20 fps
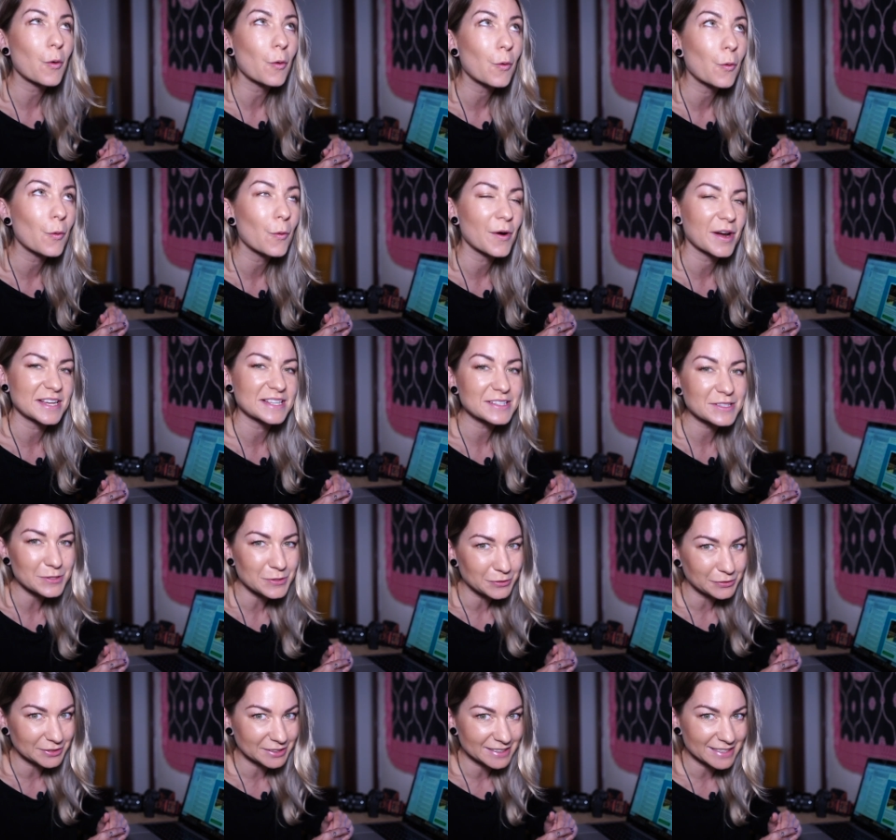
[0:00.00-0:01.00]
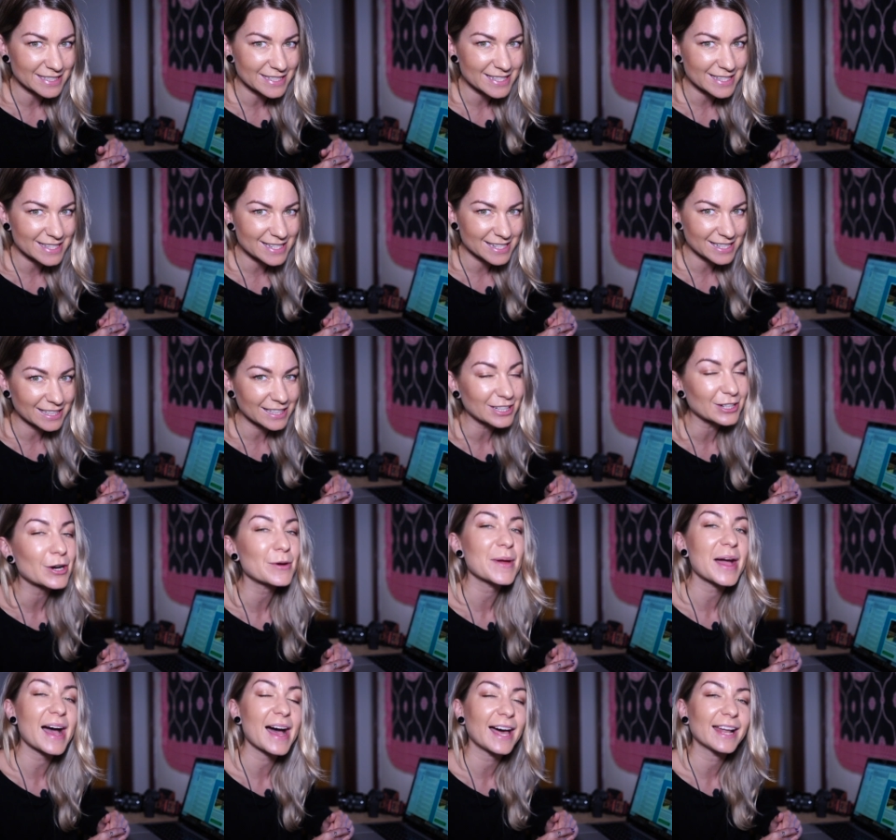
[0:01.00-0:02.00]
always all ears to hear
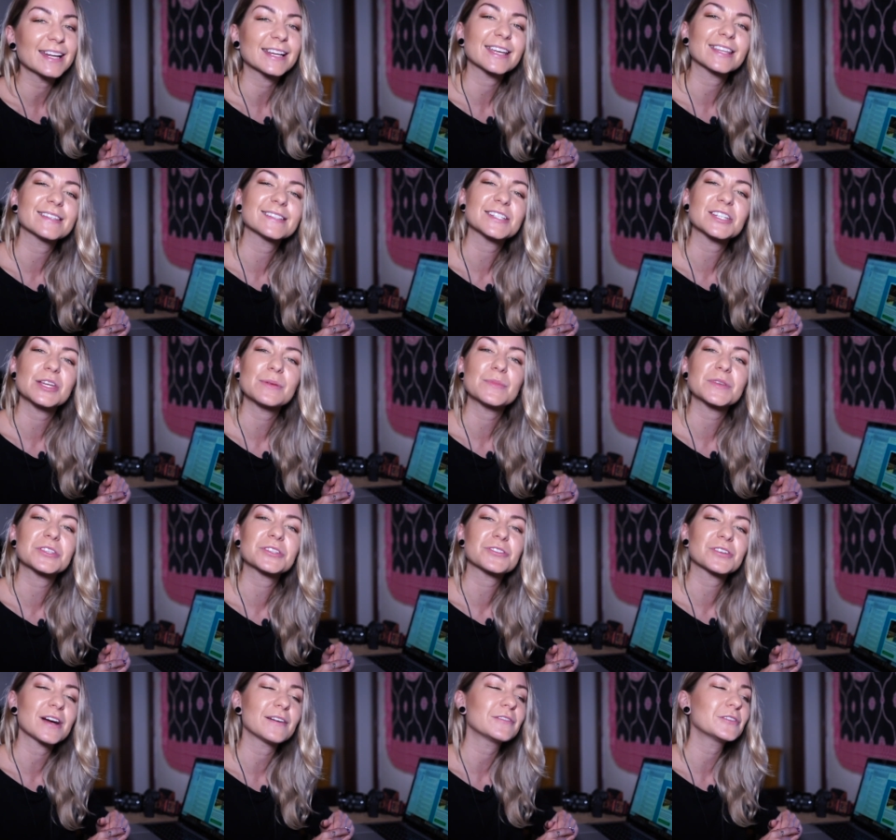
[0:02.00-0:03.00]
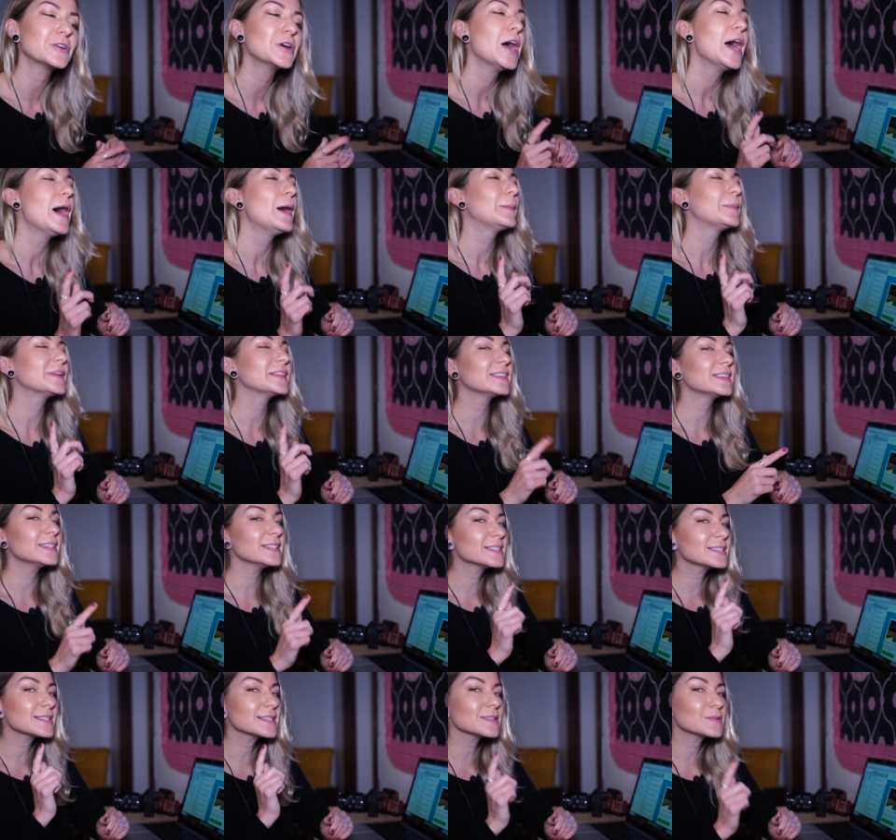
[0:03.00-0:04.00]
about how to get the cheapest travel. But
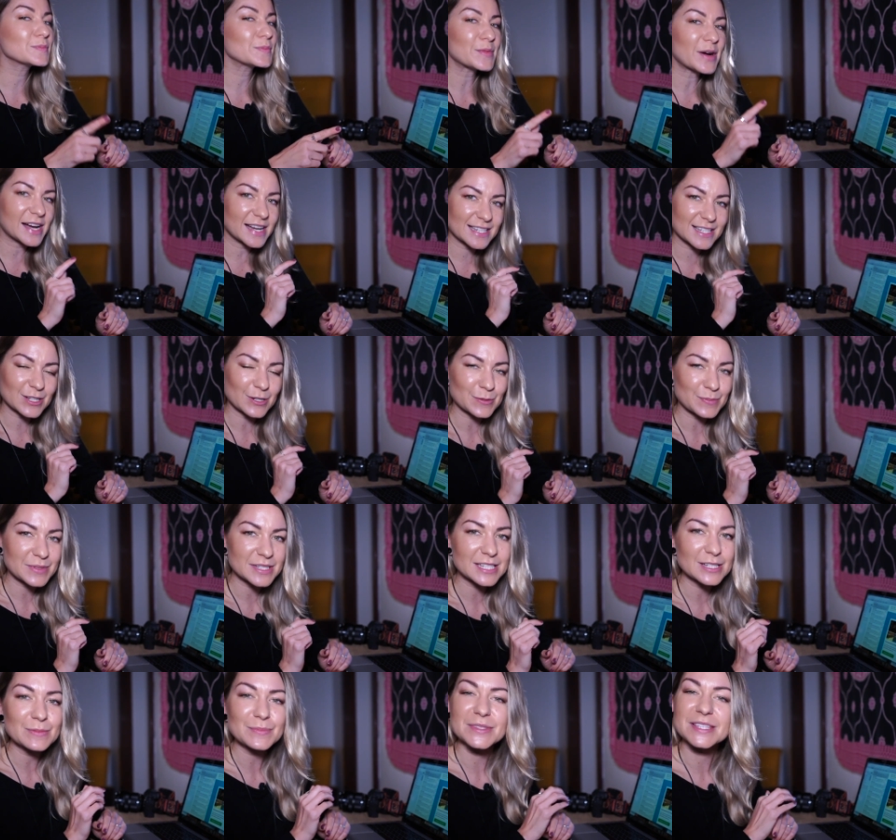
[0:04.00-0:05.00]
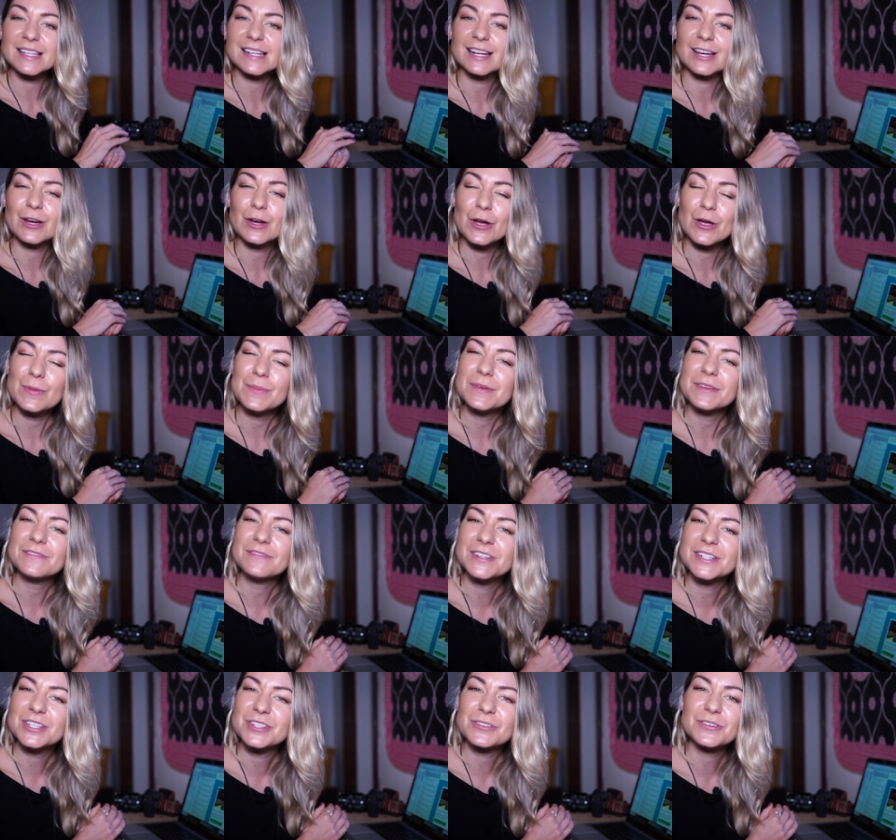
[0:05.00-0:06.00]
this is my top tips and I hope
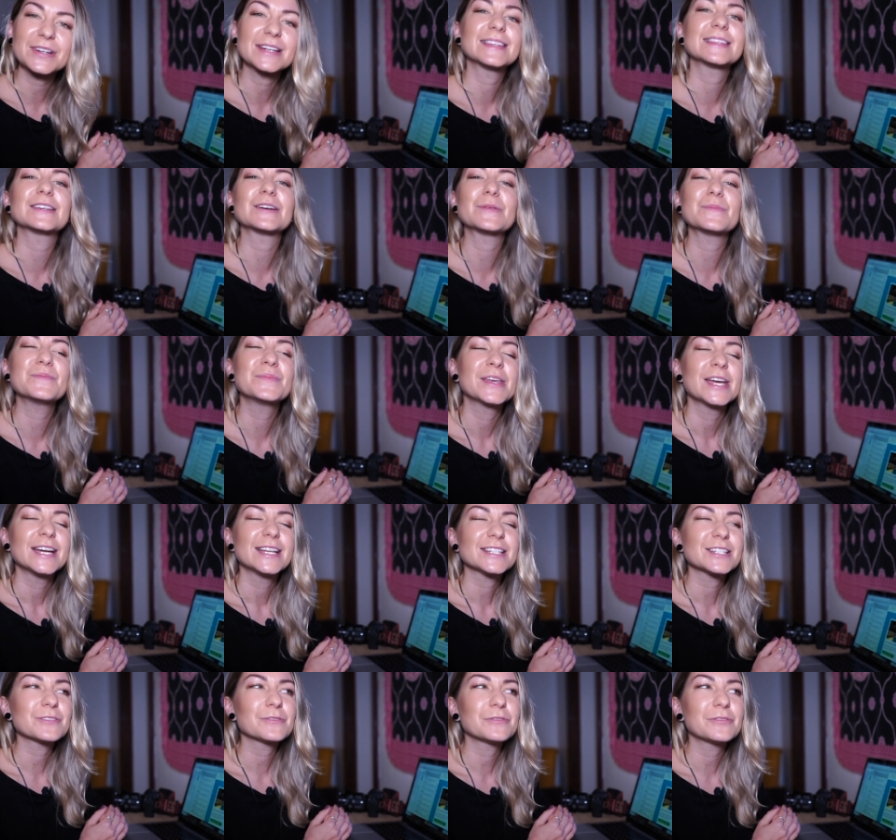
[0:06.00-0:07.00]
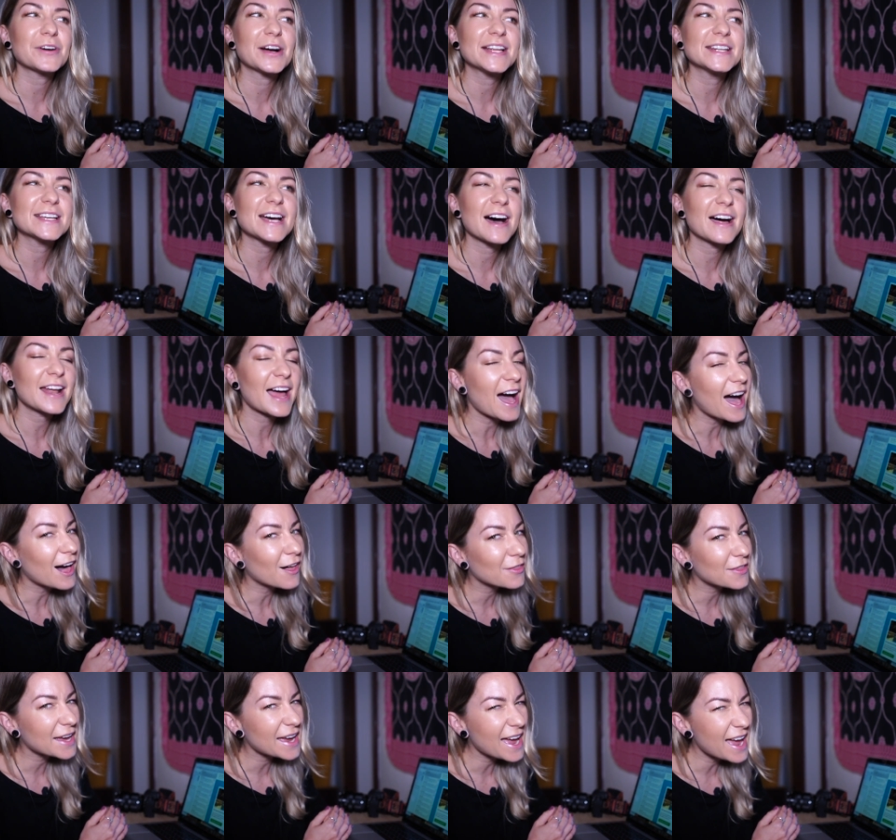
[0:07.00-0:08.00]
you've enjoyed them to find out
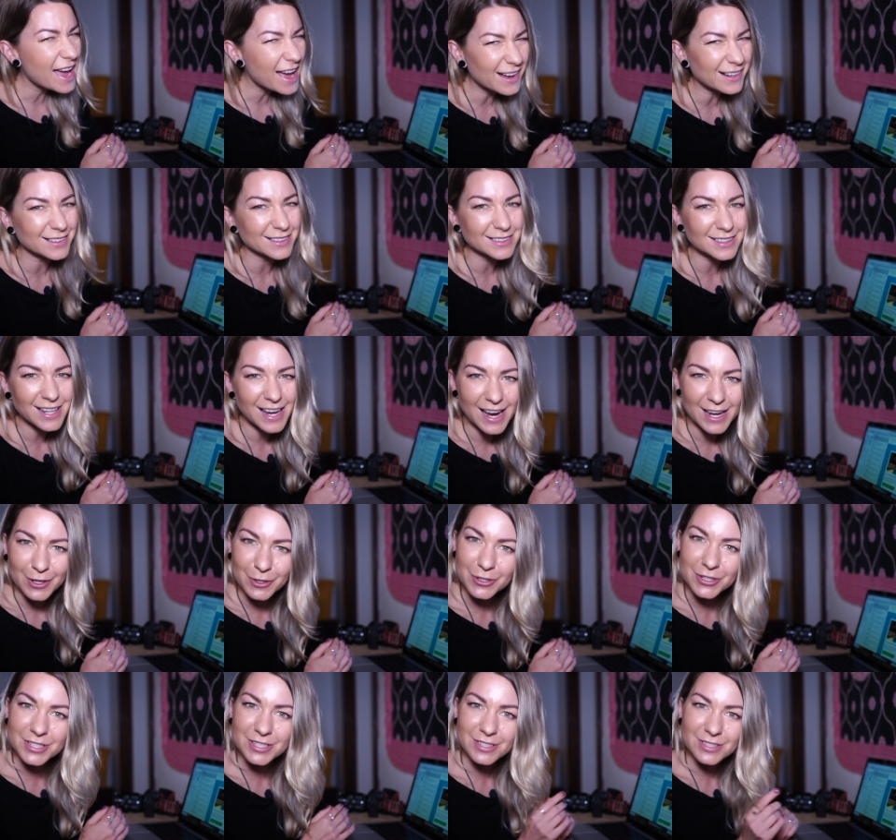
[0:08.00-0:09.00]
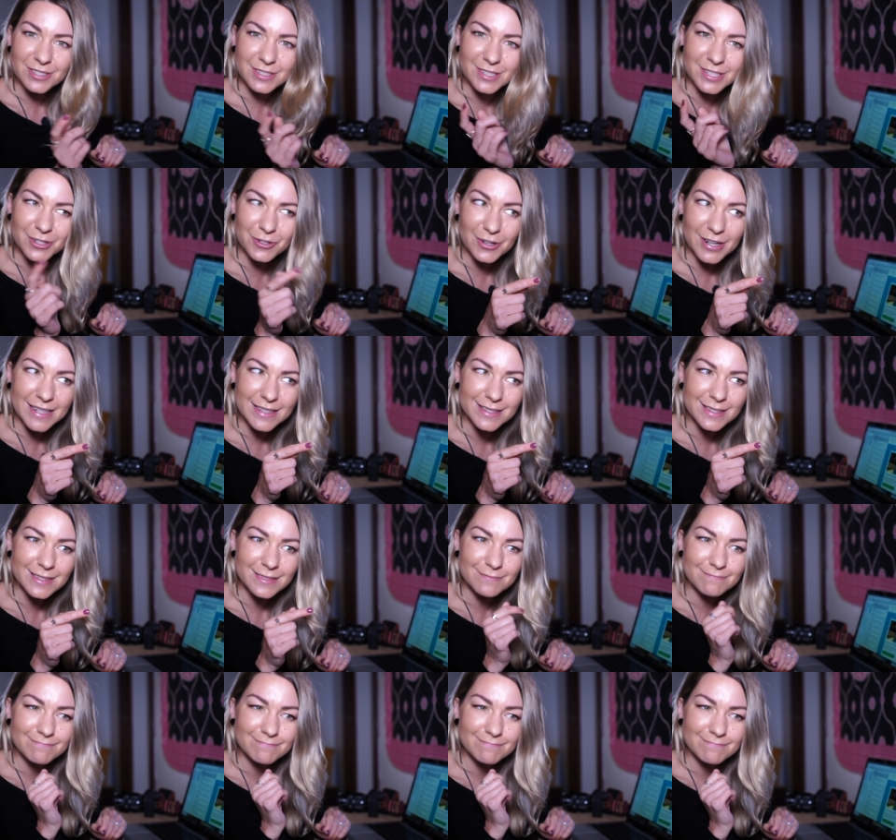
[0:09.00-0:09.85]
how the hell I got to Greece.